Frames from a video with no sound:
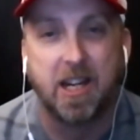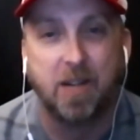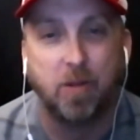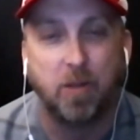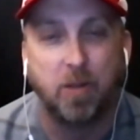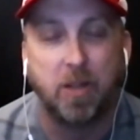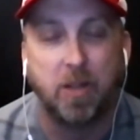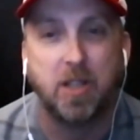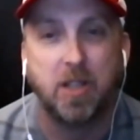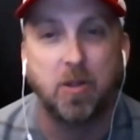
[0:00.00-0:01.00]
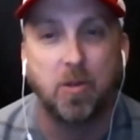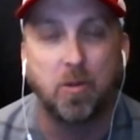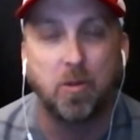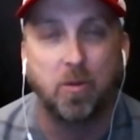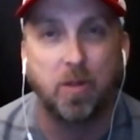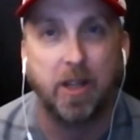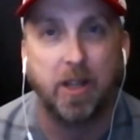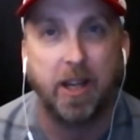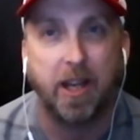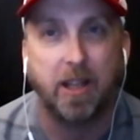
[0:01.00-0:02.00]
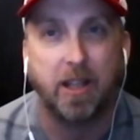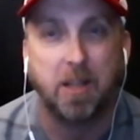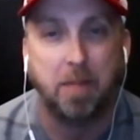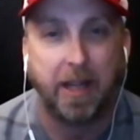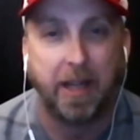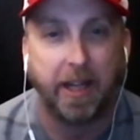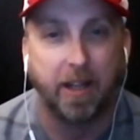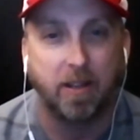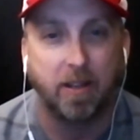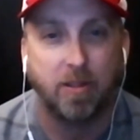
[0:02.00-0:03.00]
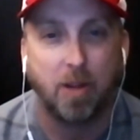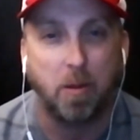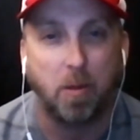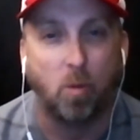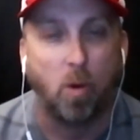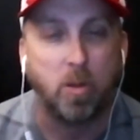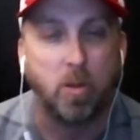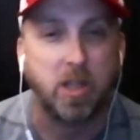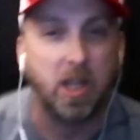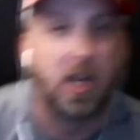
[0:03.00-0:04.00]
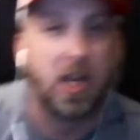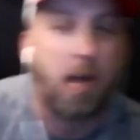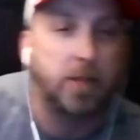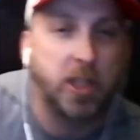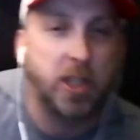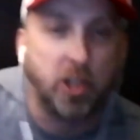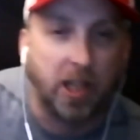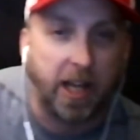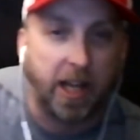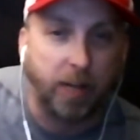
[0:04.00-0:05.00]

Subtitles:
when you went to and competed, so I mean, what was the competition like?